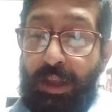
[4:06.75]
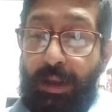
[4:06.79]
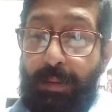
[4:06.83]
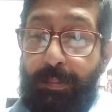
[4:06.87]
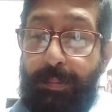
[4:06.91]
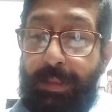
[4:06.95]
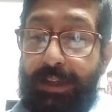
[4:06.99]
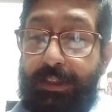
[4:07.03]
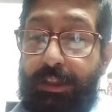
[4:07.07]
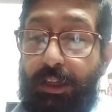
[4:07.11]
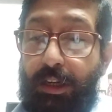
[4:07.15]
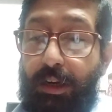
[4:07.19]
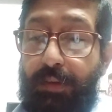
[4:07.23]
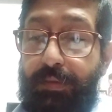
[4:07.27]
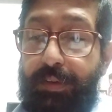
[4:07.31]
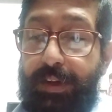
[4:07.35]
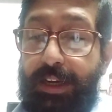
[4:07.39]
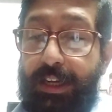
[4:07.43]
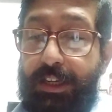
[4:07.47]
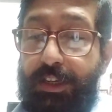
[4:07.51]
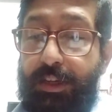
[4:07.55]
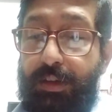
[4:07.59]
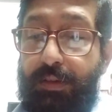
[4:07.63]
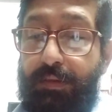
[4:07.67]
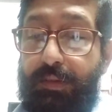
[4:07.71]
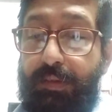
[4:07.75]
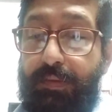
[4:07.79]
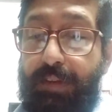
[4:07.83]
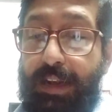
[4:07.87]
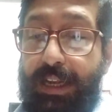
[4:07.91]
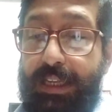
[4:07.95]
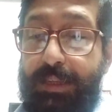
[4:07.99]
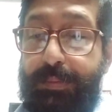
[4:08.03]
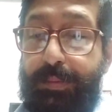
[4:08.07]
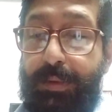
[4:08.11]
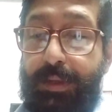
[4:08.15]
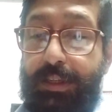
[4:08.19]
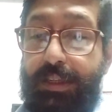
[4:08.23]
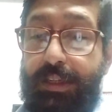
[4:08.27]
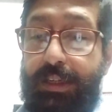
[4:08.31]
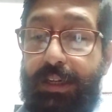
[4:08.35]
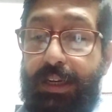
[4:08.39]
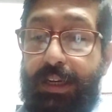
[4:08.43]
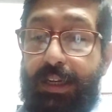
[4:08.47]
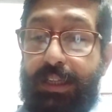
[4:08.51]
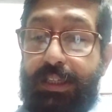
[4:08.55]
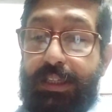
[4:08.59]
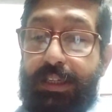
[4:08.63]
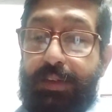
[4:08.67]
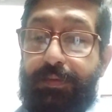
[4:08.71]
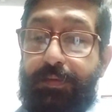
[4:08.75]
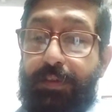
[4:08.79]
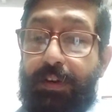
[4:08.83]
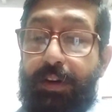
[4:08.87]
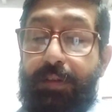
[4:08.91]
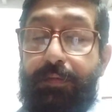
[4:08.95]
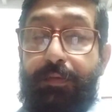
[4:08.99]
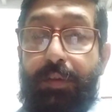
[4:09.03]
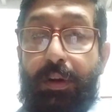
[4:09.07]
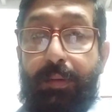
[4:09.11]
Method of election of the Vice President is different